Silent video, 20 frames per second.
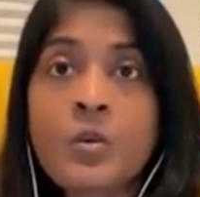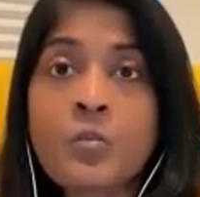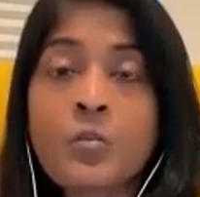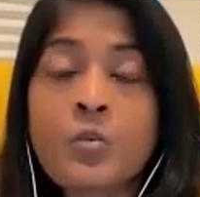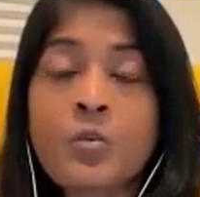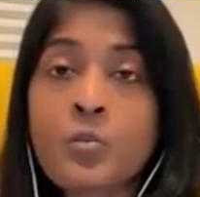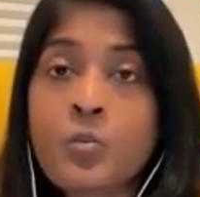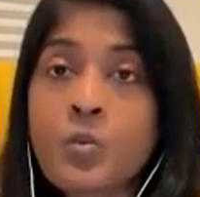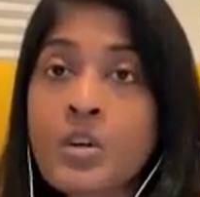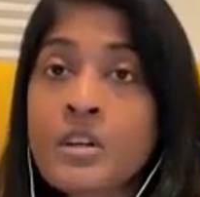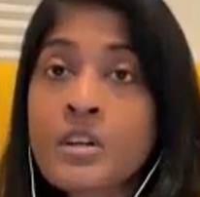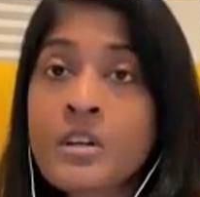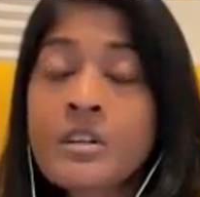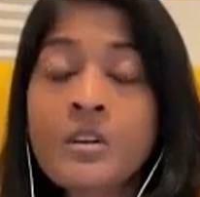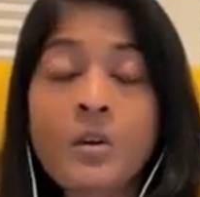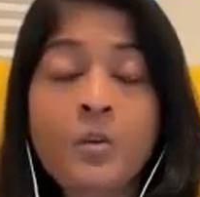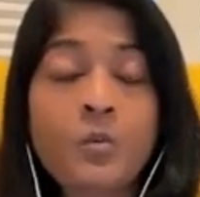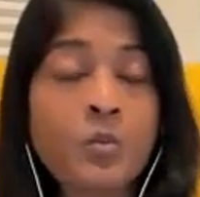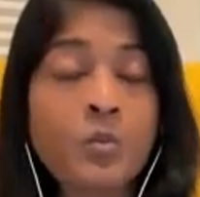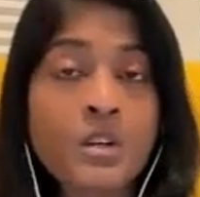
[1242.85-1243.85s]
will
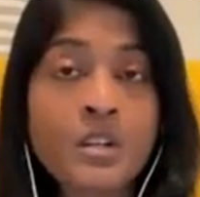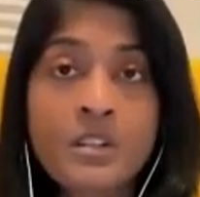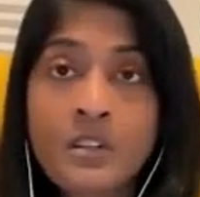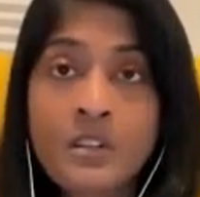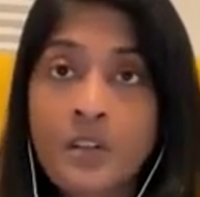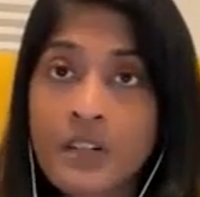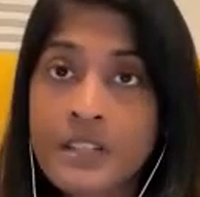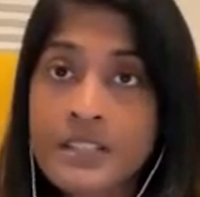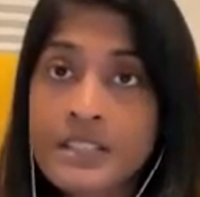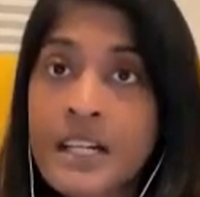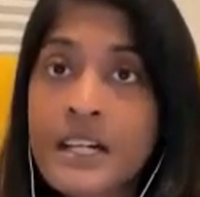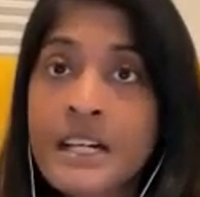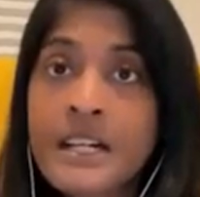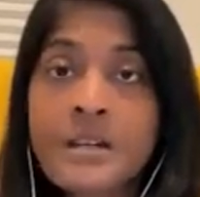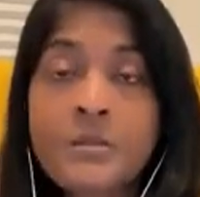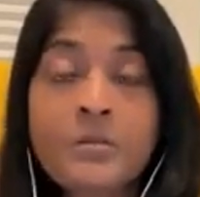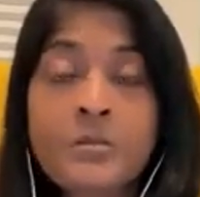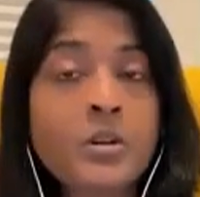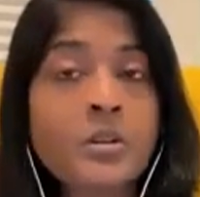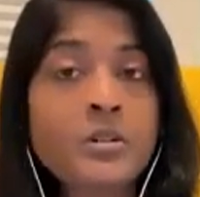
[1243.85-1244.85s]
work or work long
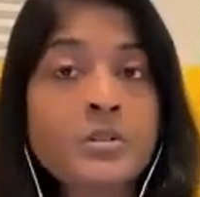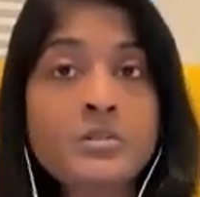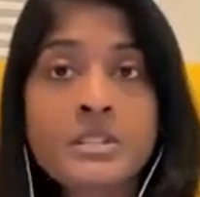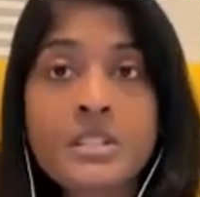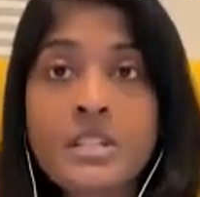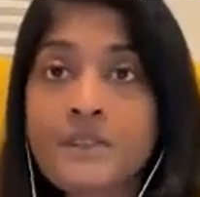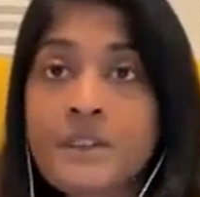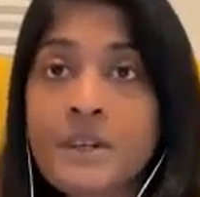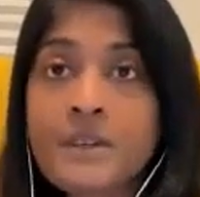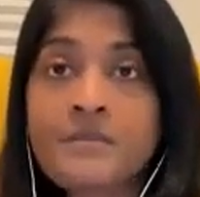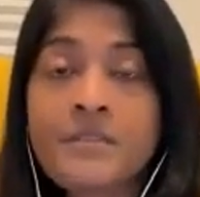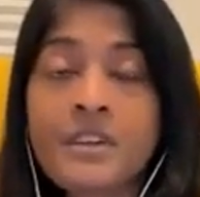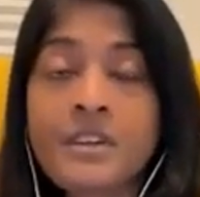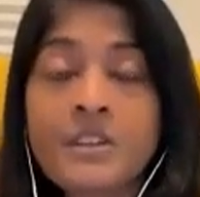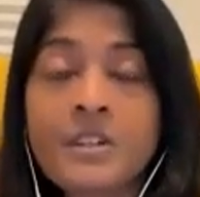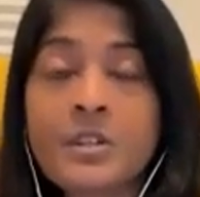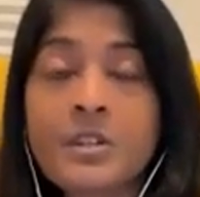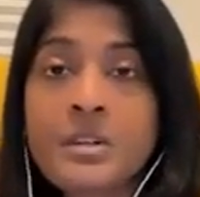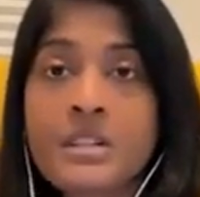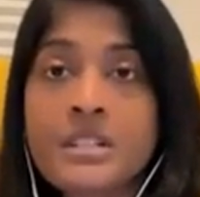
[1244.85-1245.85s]
time, or you'll give up
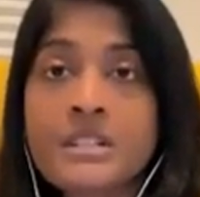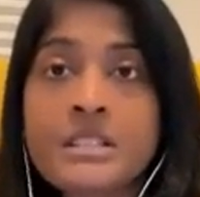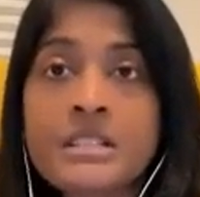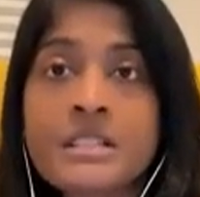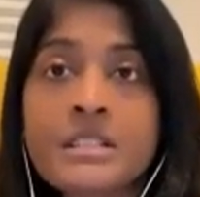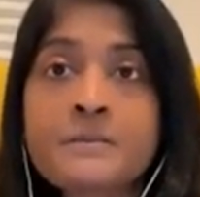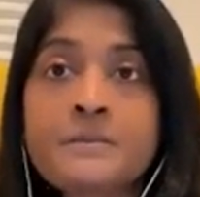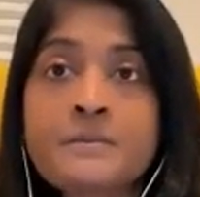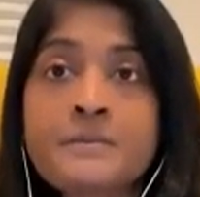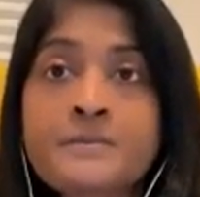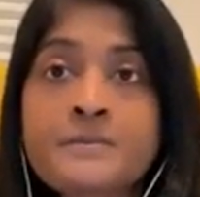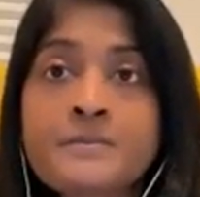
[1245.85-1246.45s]
very quickly.